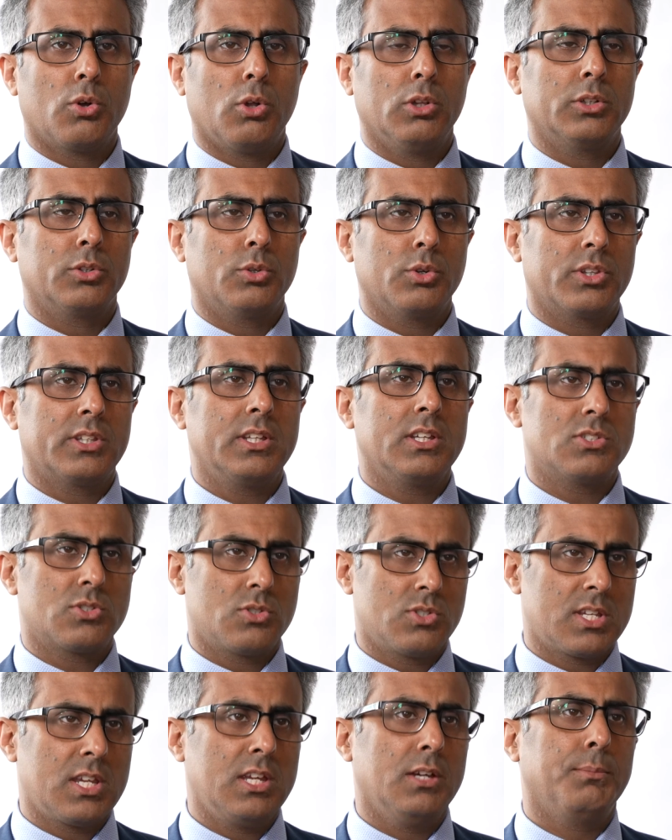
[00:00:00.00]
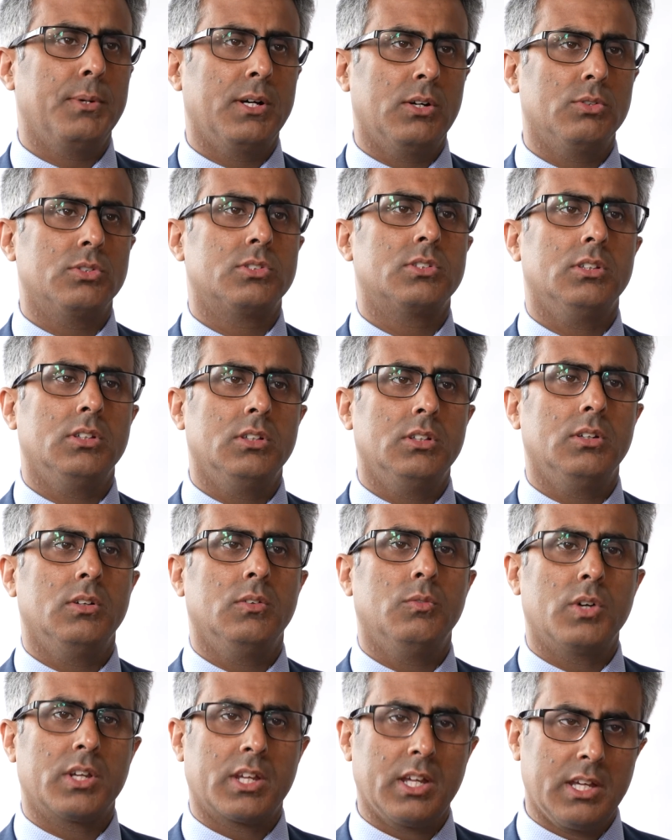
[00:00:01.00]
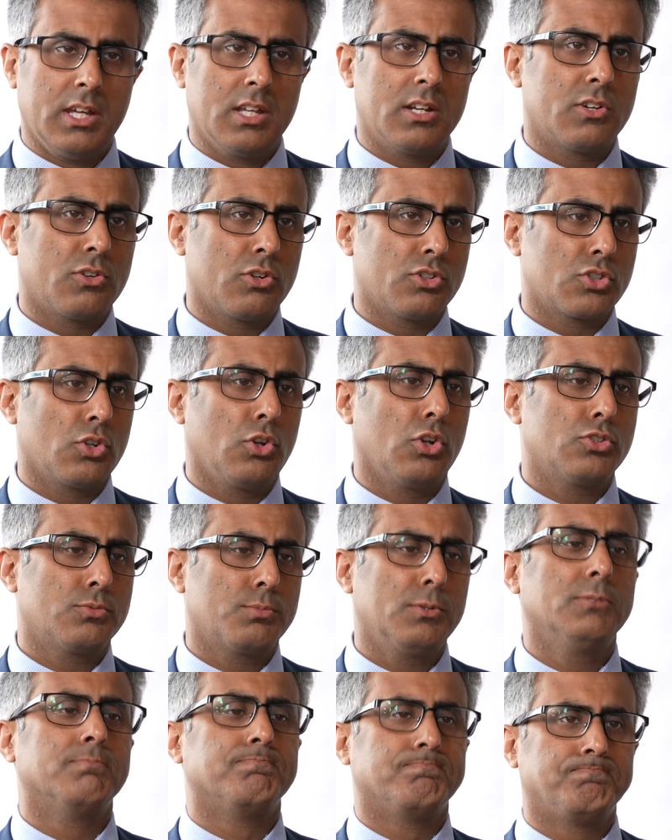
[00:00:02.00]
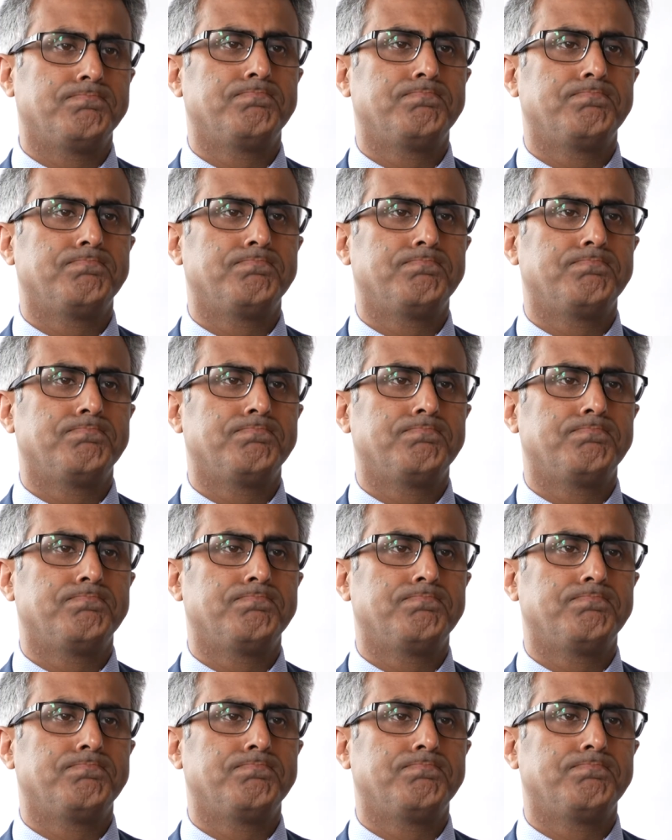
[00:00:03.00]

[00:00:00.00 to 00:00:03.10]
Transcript: all the good things to say about working here at Rossall Hospital.